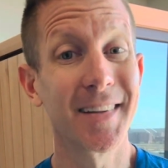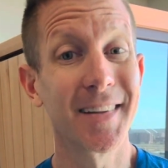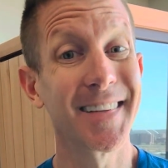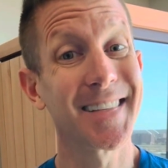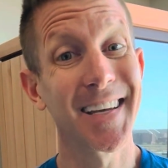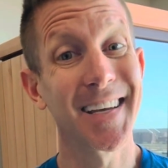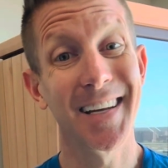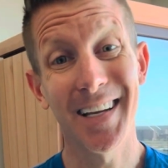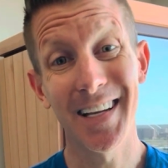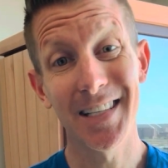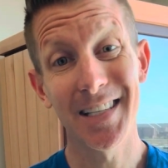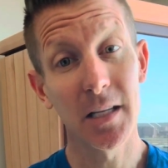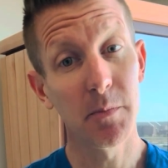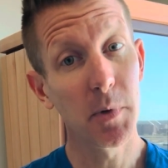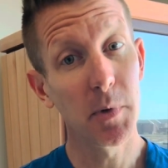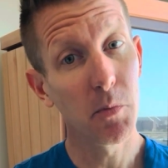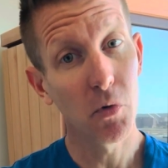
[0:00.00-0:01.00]
This, again, it gets a
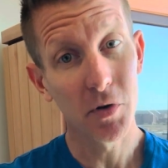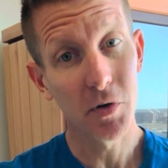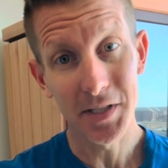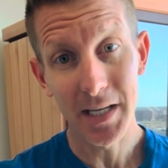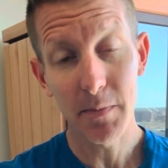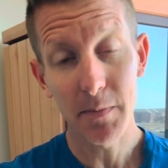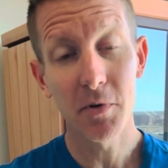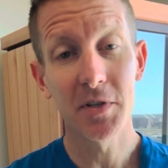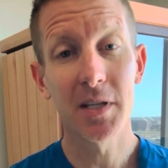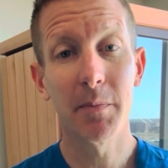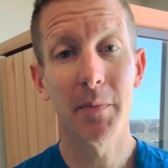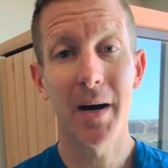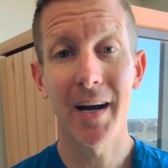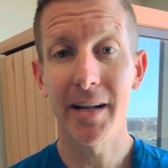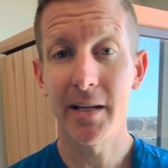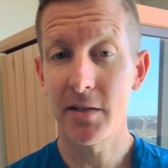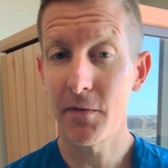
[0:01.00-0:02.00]
little bit more deeper into the
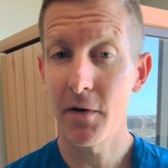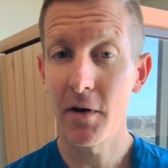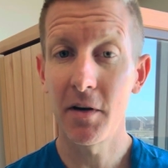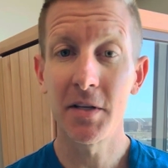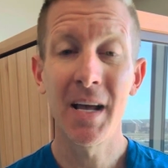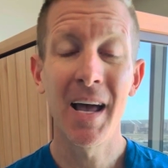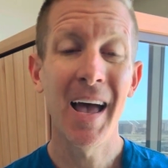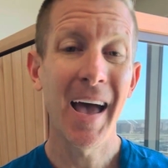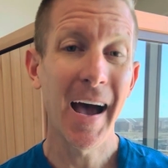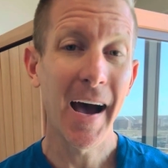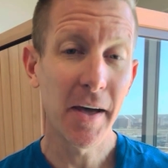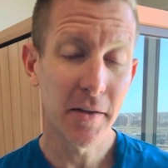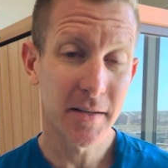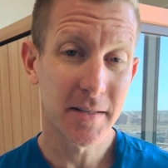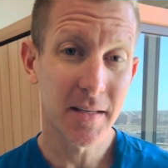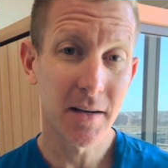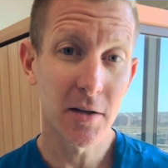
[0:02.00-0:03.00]
body as far as how
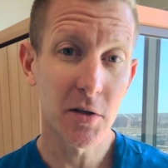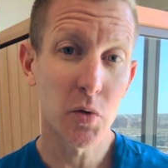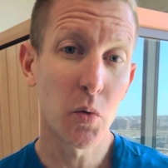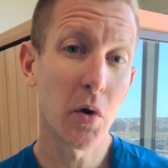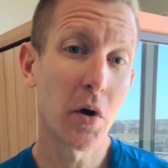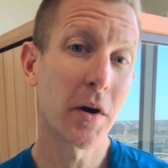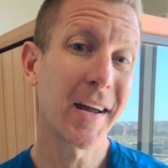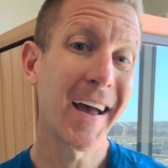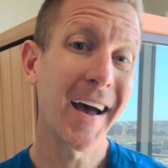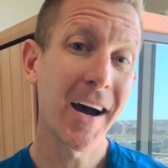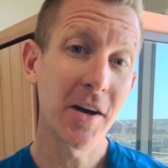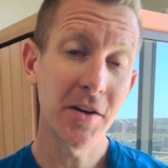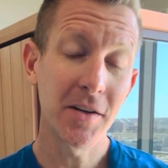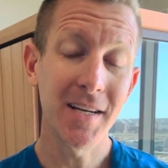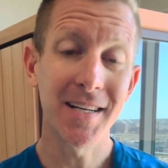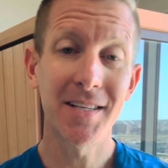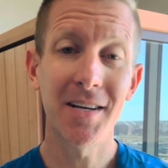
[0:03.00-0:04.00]
the cells work, how
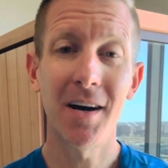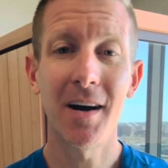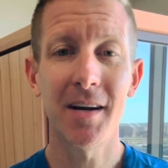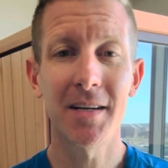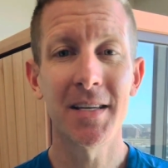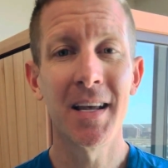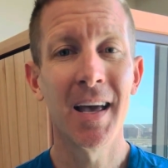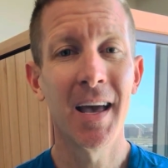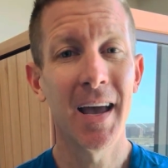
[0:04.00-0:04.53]
you detox,